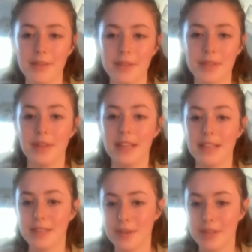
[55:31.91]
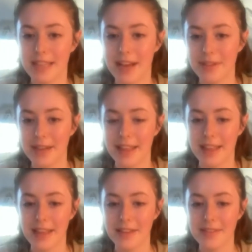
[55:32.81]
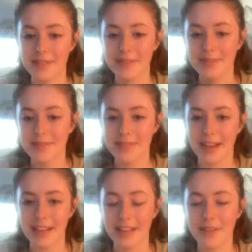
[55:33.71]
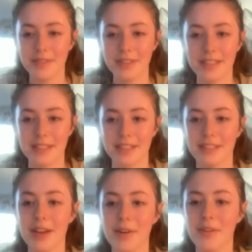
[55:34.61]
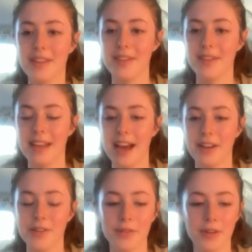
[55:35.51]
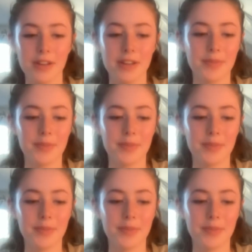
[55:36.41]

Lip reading: So unless students have anything, I'd love to Eva, yeah, go for it.